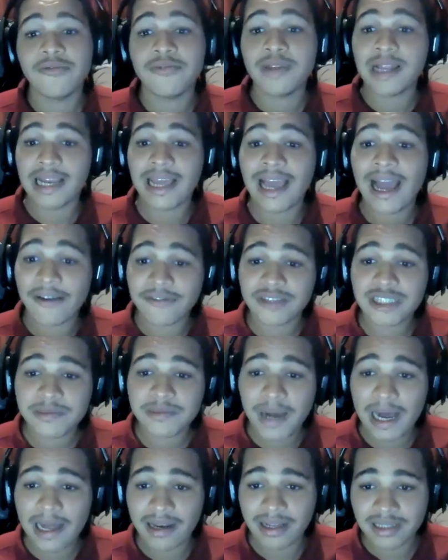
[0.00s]
really have to
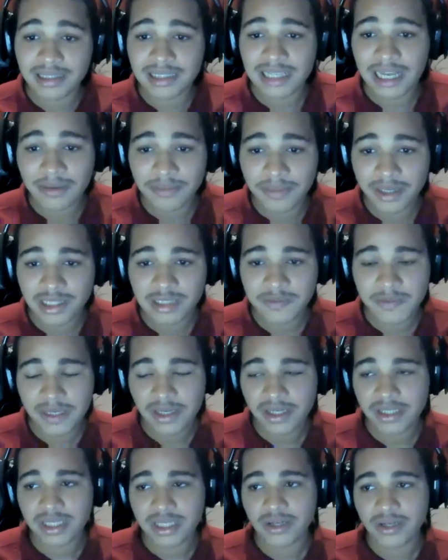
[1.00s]
balance that much
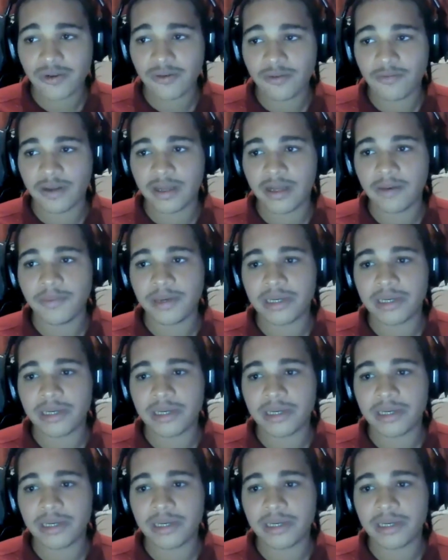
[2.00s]
because of COVID,